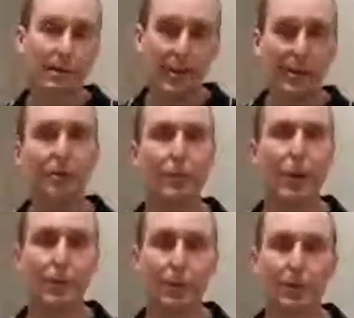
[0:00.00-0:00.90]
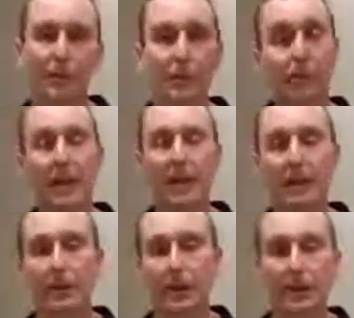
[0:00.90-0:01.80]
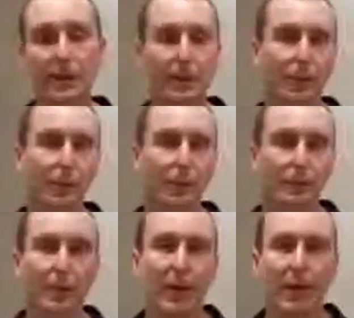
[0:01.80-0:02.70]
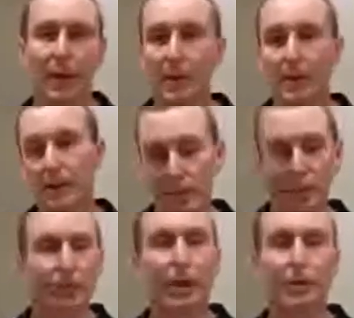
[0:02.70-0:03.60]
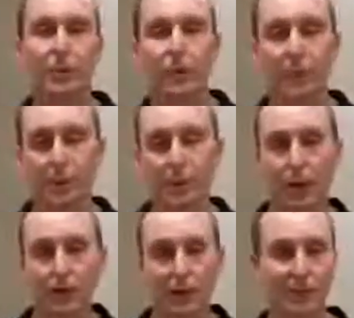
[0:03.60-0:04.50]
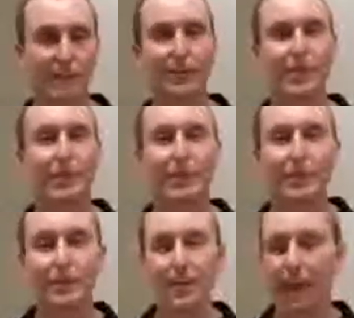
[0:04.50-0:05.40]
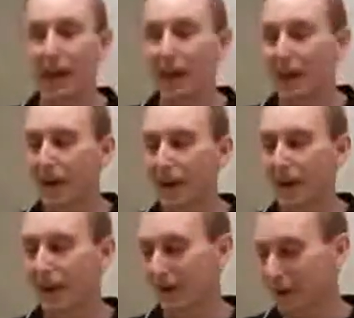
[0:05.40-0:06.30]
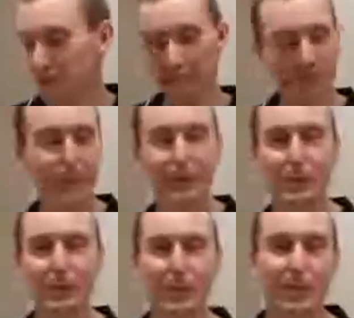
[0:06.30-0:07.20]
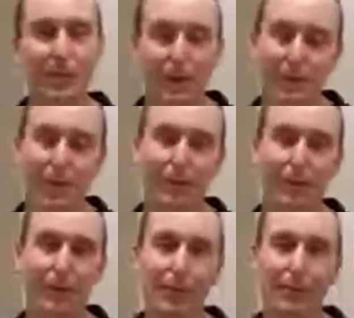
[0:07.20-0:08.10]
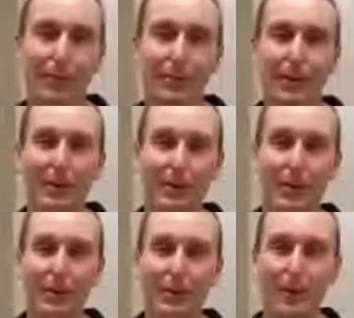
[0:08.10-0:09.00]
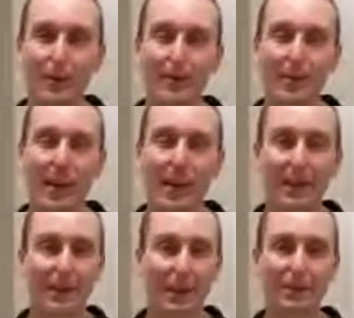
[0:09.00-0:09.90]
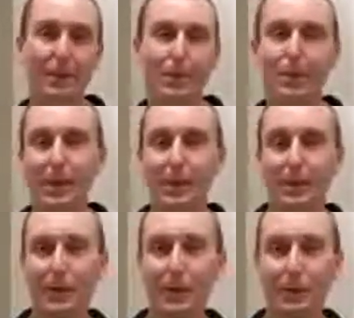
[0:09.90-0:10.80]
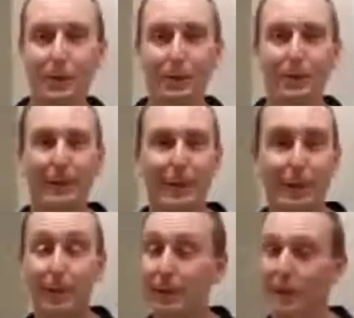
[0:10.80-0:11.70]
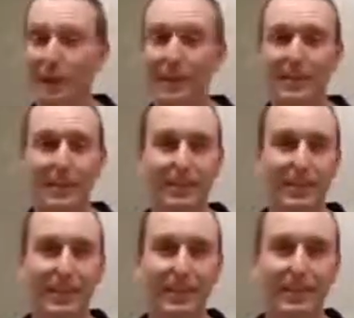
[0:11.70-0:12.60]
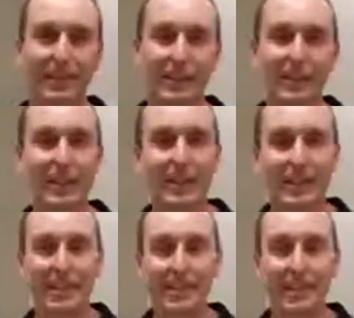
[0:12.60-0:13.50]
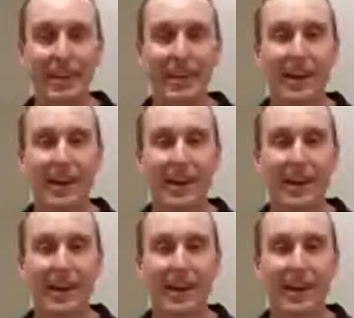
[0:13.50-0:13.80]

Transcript: Test your own prints, figure out how long they take to cure, and then change your production processes if you need to. Now this is mostly very important for anyone running a solvent printer. For those of you who are running UV curable or even latex inks,